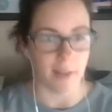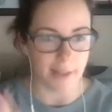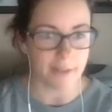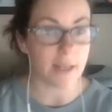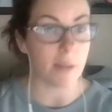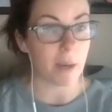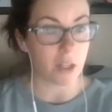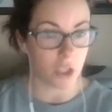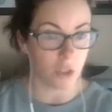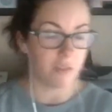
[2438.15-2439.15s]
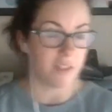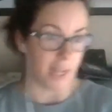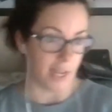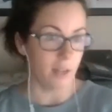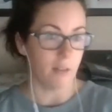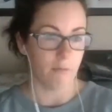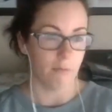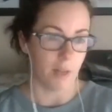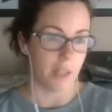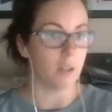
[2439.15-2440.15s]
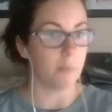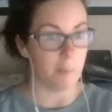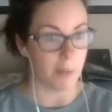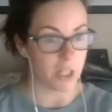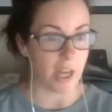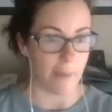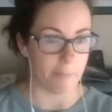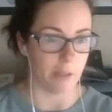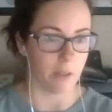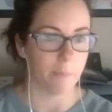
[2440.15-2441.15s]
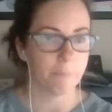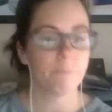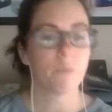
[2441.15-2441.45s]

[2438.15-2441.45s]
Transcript: get it done by Tuesday and you'll be much happier.